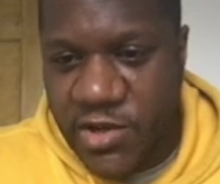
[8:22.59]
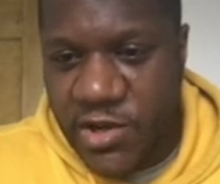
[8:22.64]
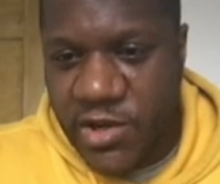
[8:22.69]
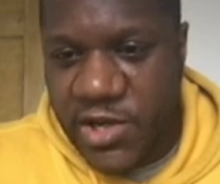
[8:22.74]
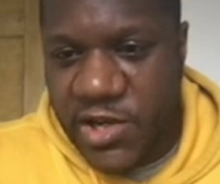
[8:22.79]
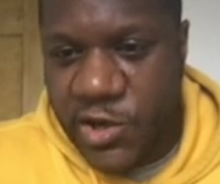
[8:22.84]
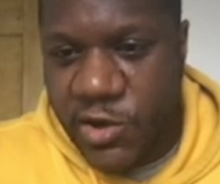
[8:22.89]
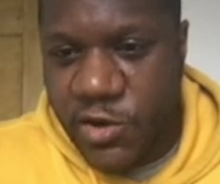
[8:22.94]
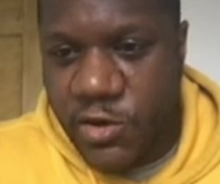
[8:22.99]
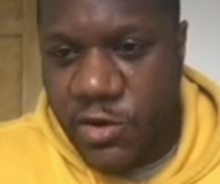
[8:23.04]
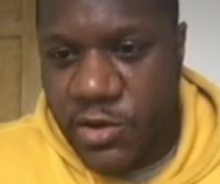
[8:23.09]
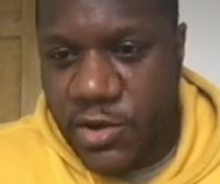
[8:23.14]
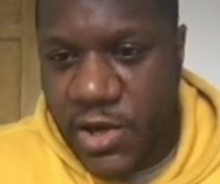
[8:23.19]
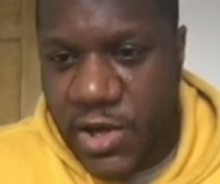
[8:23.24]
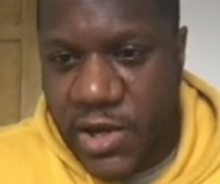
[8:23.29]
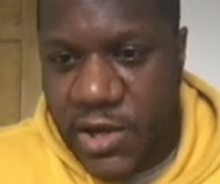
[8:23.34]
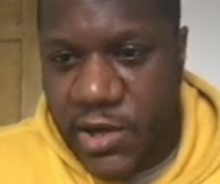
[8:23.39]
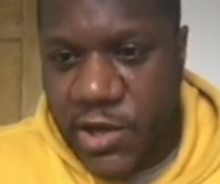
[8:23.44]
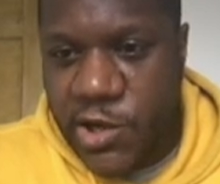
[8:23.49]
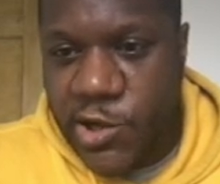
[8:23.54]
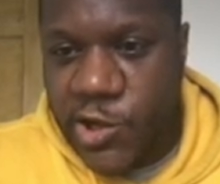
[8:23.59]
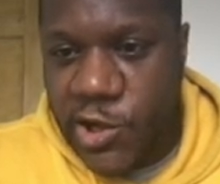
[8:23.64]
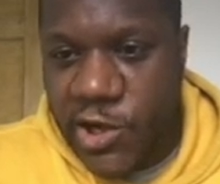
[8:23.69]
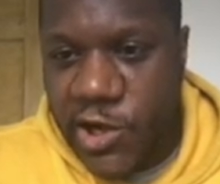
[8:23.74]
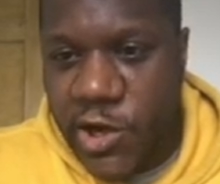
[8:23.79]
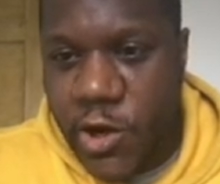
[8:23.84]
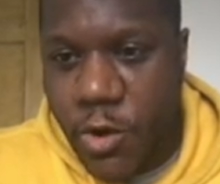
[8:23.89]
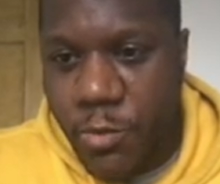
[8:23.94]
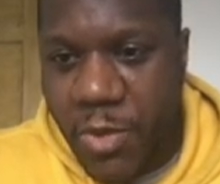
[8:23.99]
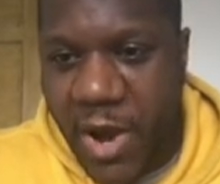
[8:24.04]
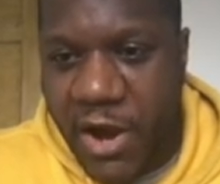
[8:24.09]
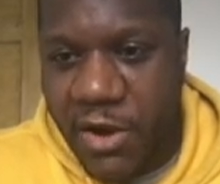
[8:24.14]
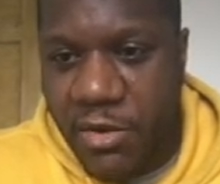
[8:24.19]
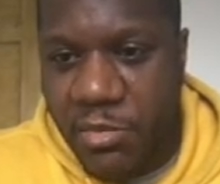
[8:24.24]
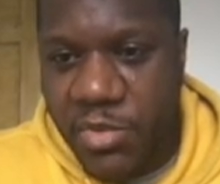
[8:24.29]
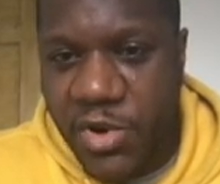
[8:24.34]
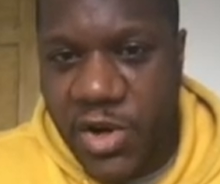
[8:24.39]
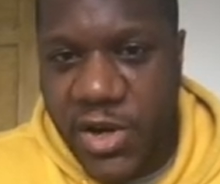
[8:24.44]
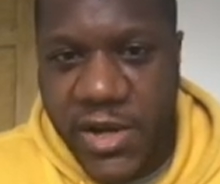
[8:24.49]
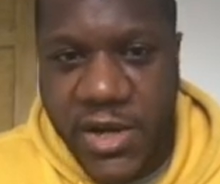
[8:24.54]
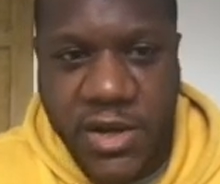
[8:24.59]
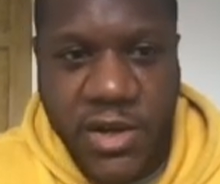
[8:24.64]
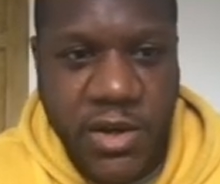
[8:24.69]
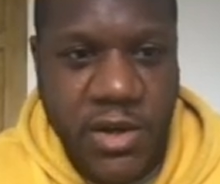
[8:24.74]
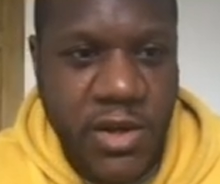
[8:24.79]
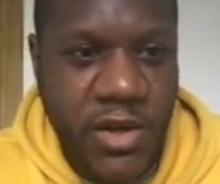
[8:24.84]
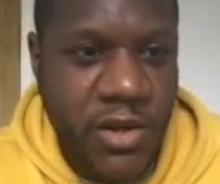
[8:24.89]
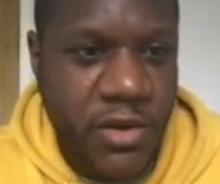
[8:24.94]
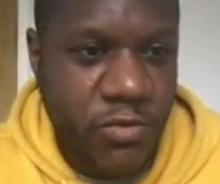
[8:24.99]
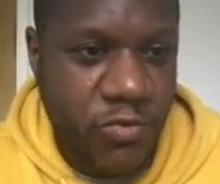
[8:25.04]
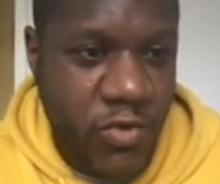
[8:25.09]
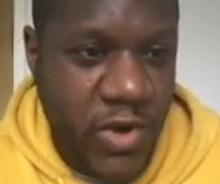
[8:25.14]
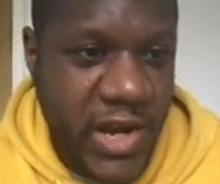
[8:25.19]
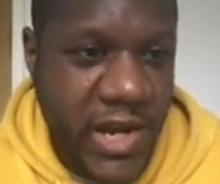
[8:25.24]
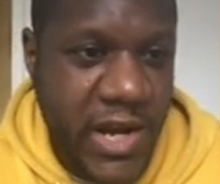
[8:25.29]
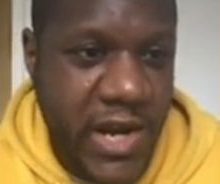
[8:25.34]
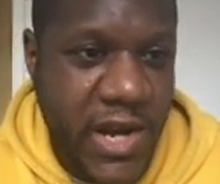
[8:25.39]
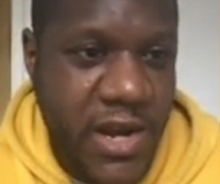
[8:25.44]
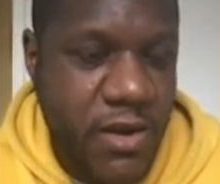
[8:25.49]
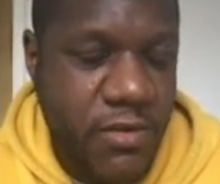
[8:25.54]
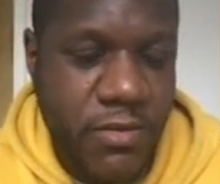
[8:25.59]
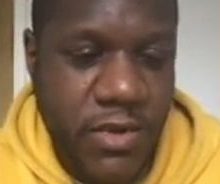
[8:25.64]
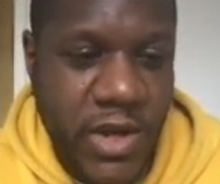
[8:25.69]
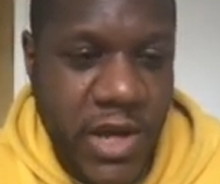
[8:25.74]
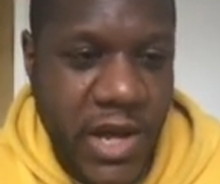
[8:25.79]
So this could literally go parabolic, really,